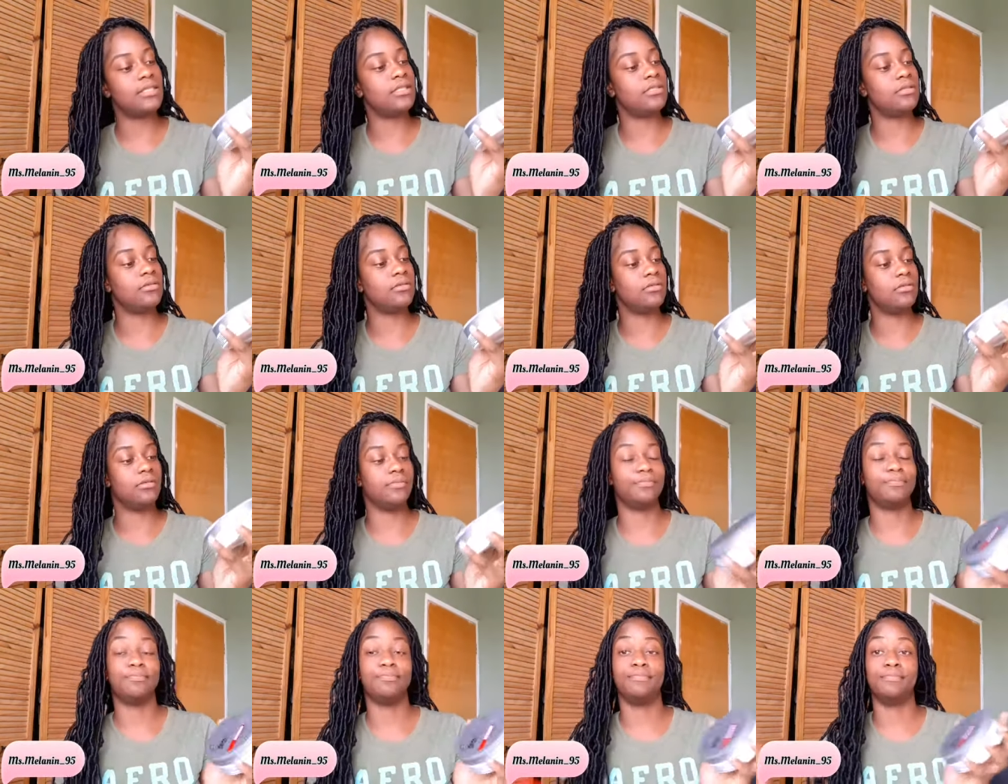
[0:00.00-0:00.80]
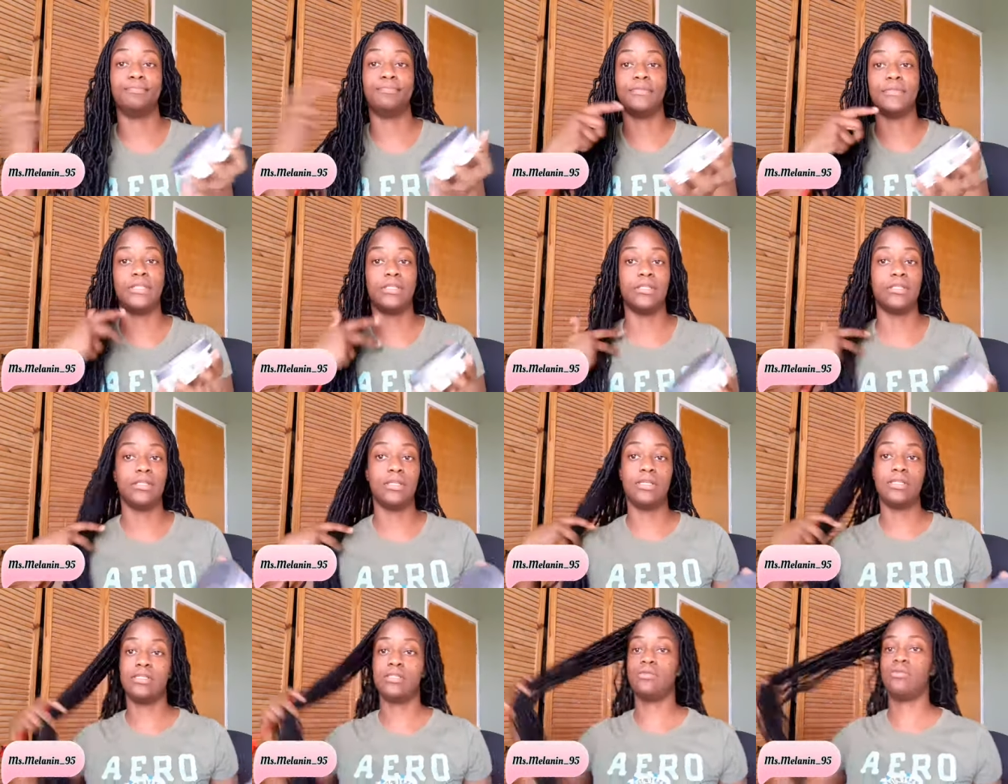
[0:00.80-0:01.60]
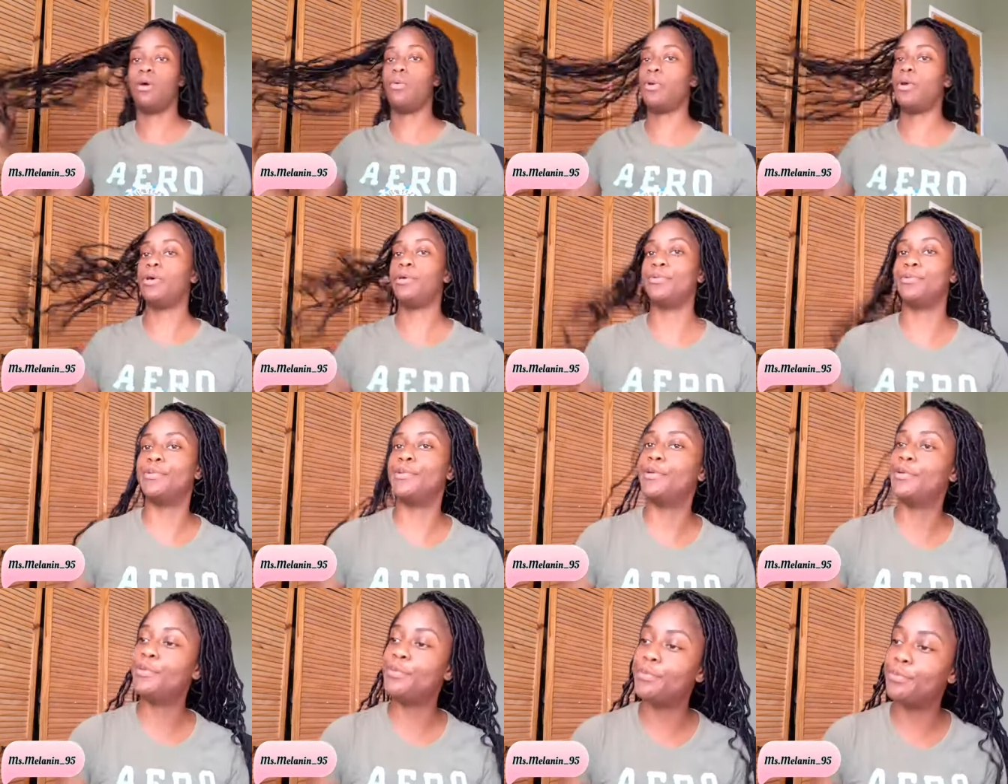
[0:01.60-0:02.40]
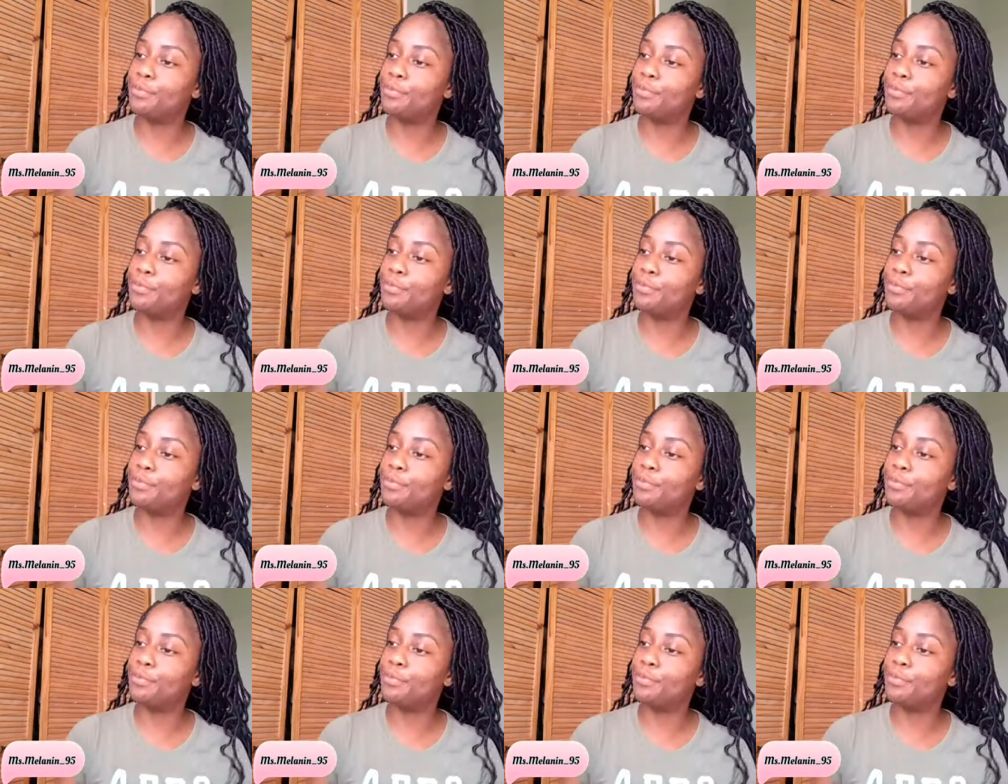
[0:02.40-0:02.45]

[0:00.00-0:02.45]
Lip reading: So this is what we're gonna do,